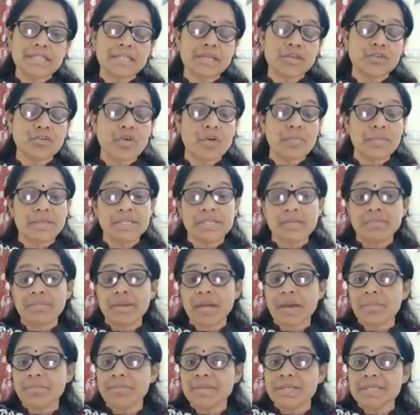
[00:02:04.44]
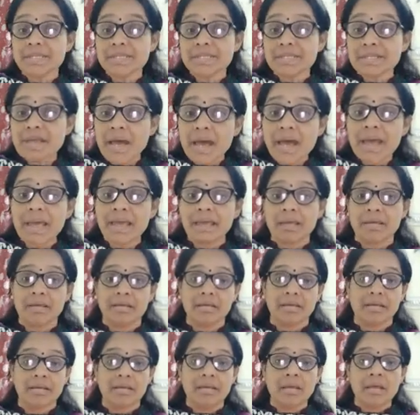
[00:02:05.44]
economic development is high,
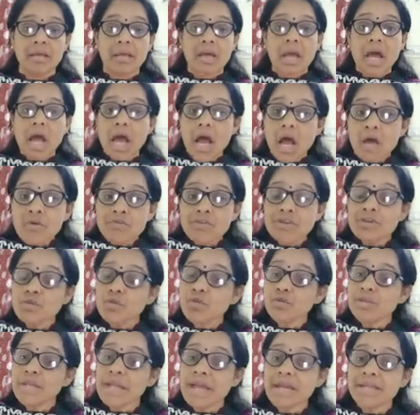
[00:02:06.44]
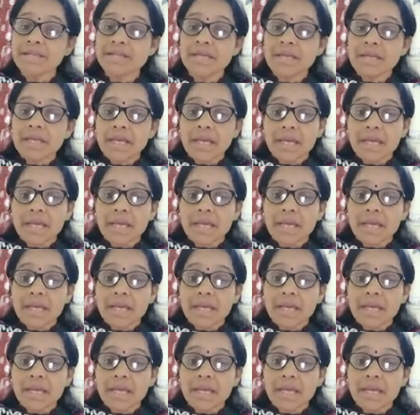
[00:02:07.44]
how we know that